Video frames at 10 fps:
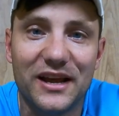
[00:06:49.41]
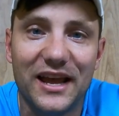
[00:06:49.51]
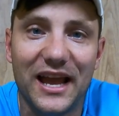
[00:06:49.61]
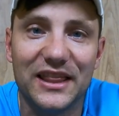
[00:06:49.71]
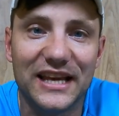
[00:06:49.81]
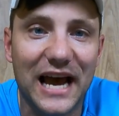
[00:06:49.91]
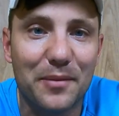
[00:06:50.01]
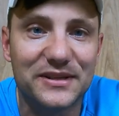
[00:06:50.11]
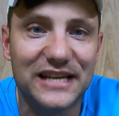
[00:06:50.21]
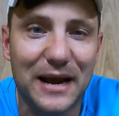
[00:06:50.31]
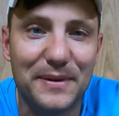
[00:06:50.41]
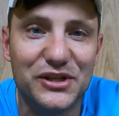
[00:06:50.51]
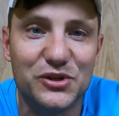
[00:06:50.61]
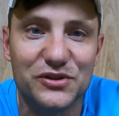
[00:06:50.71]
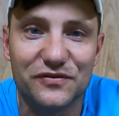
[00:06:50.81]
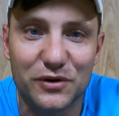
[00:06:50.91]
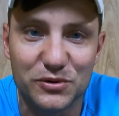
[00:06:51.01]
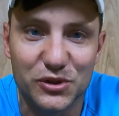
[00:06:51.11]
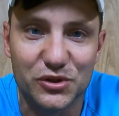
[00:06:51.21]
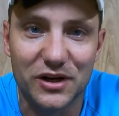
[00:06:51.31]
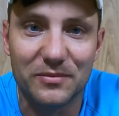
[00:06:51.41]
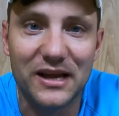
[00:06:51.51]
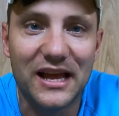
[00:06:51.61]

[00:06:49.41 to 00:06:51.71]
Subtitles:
and the guy beside me is using frozen shrimp.